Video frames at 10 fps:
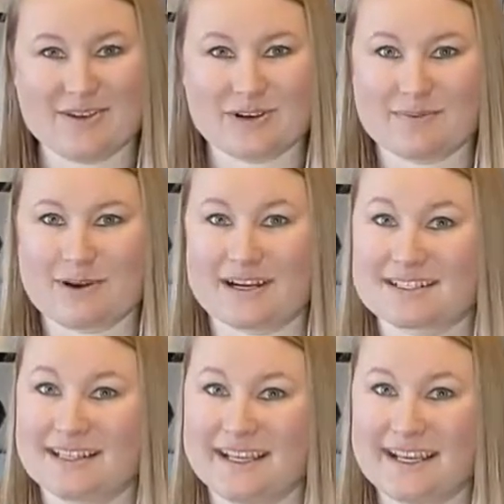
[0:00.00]
main door
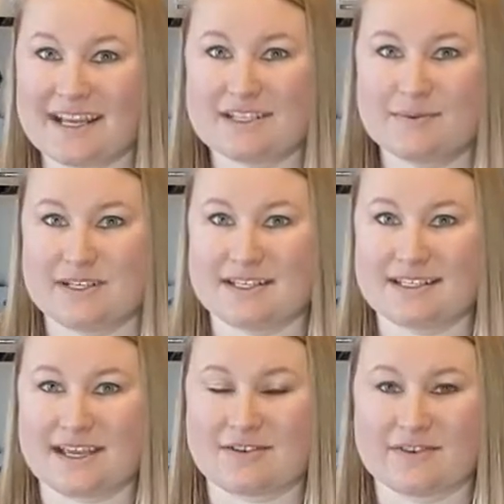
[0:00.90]
part's clean, I just put it to the
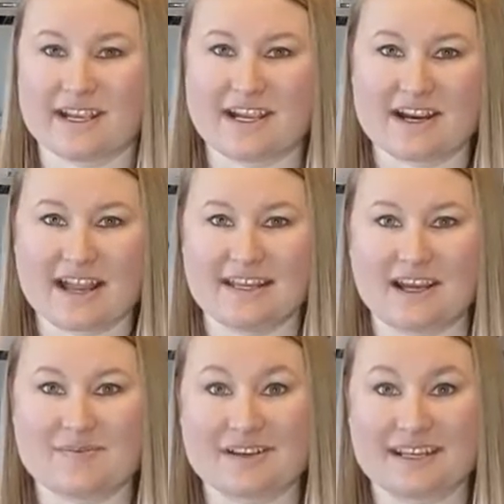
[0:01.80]
side over here, and
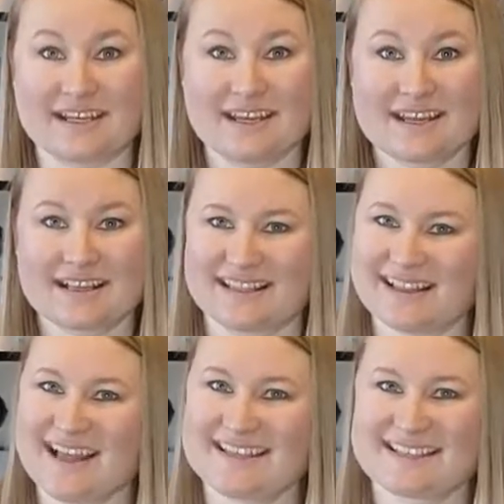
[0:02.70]
now I'm going to
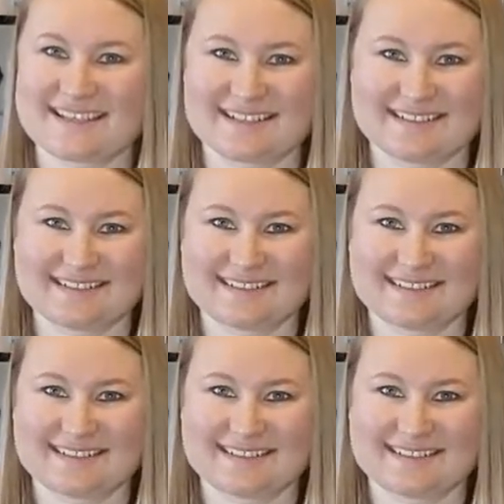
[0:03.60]
clean glass.